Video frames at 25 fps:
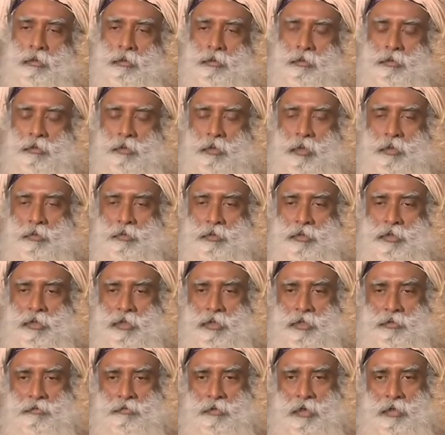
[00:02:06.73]
So when we
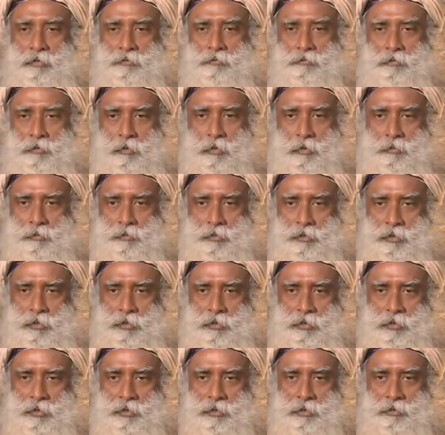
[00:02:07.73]
say divine
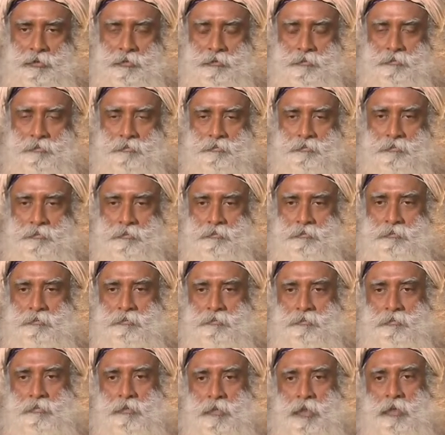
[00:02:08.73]
forms,
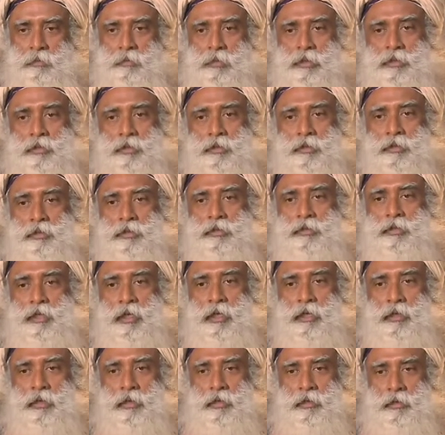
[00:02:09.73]
the
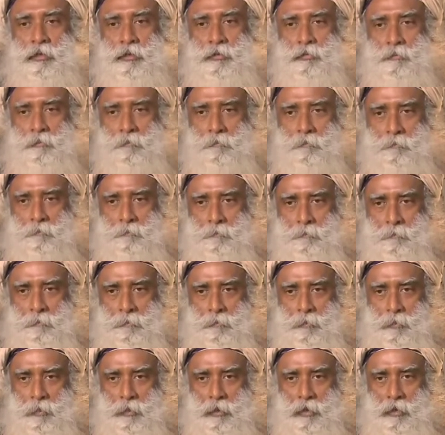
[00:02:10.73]
misunderstanding
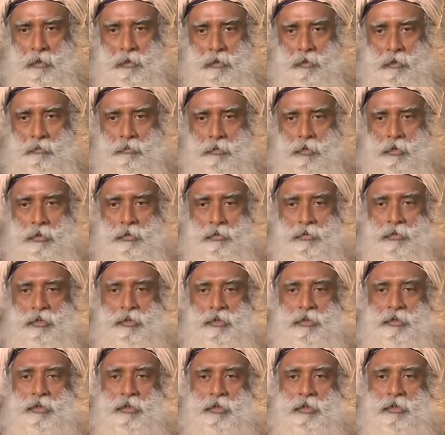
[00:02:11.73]
in the
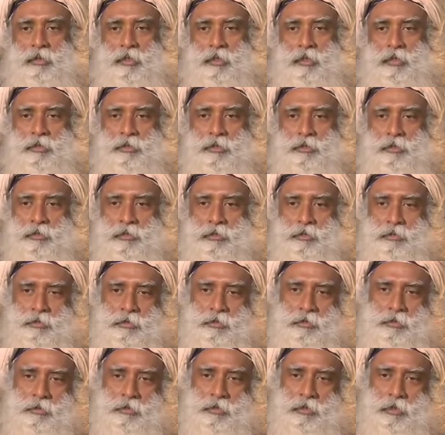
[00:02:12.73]
monotheistic
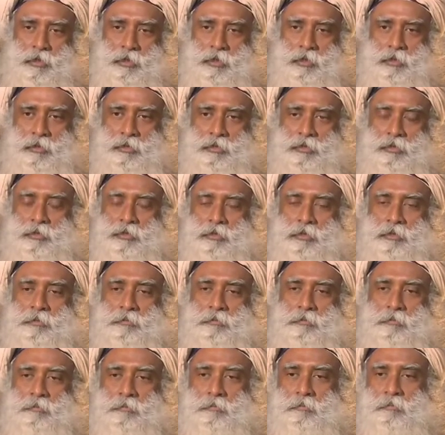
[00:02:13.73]
religions is
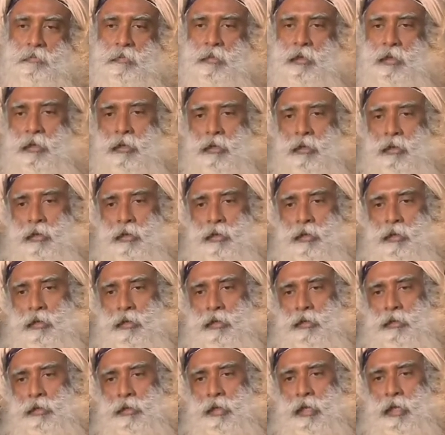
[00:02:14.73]

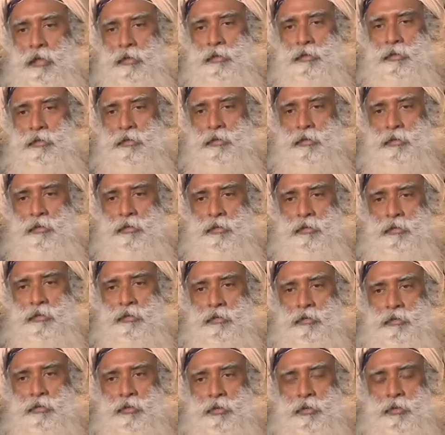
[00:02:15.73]
that
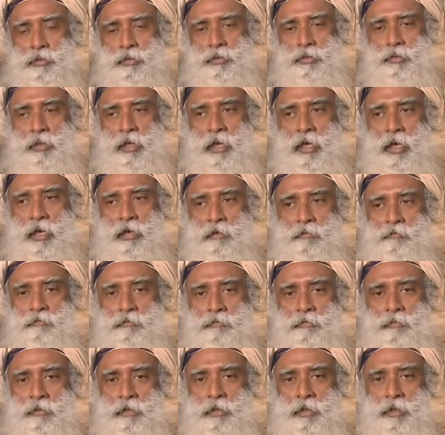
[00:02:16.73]
those who
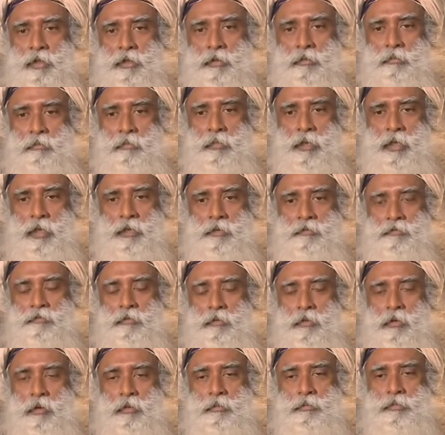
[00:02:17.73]
have many
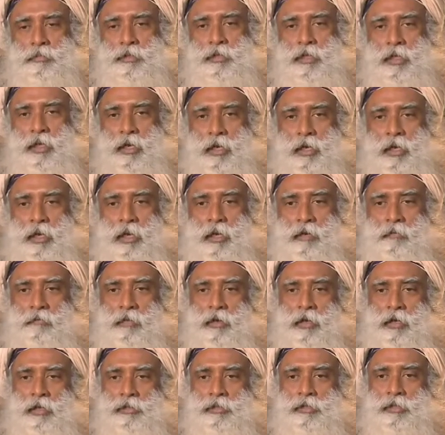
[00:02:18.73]
forms have
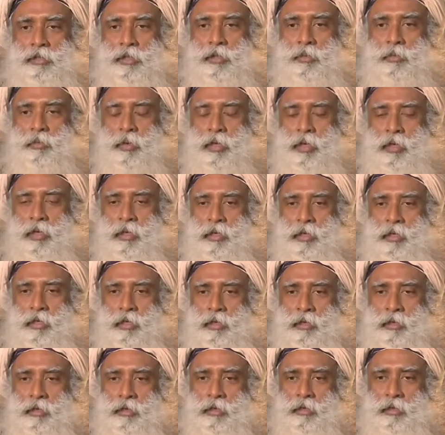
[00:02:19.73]
lost their
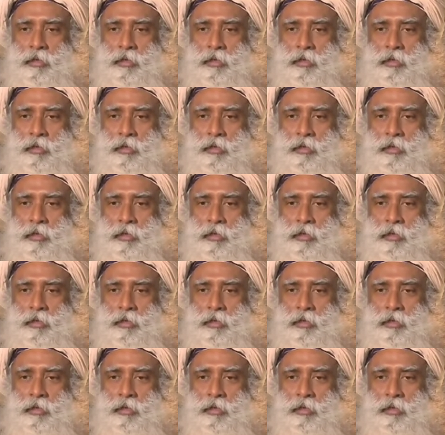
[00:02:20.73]
way.